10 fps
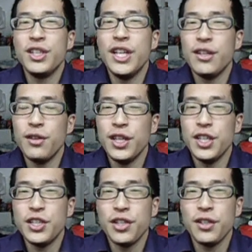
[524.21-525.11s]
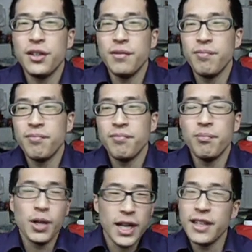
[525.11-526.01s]
Indonesian,
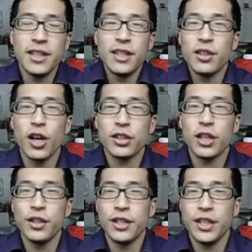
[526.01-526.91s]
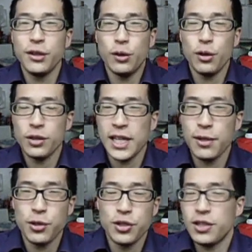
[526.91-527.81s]
but I did not continue those
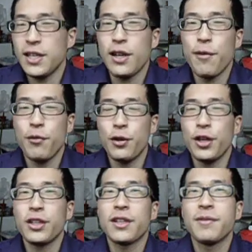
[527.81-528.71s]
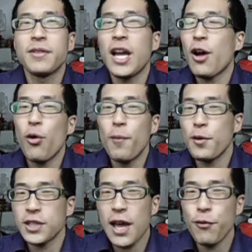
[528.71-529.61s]
languages and I forgot
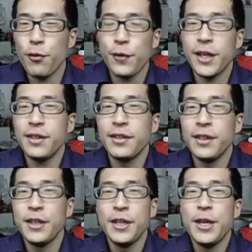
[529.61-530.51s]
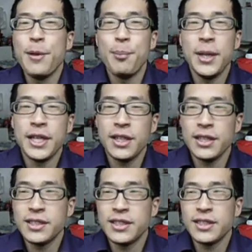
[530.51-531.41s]
almost everything because